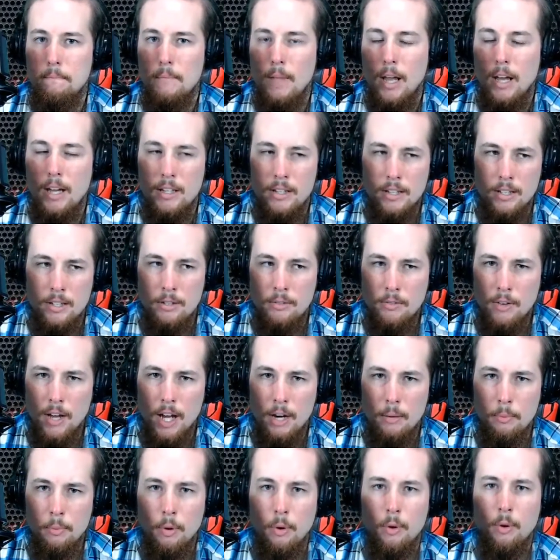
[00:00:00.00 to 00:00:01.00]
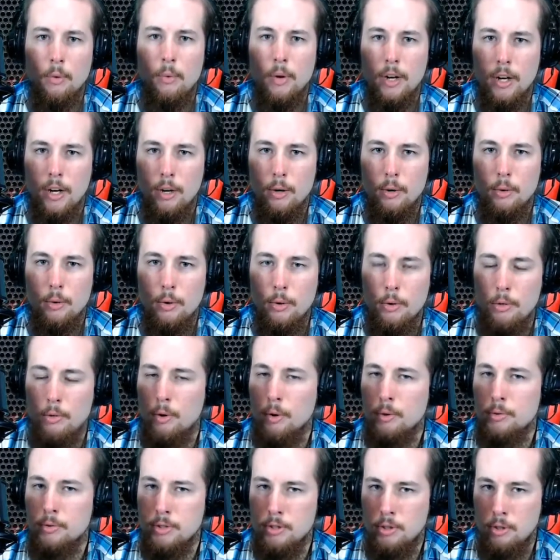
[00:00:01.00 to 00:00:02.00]
And then you've got a poor widow who
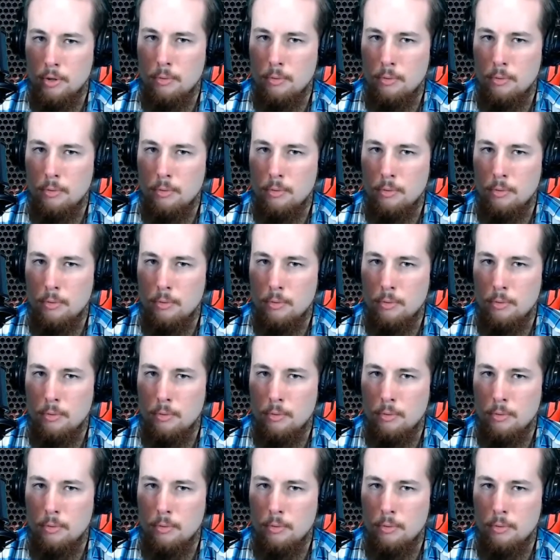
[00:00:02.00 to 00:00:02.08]
throws two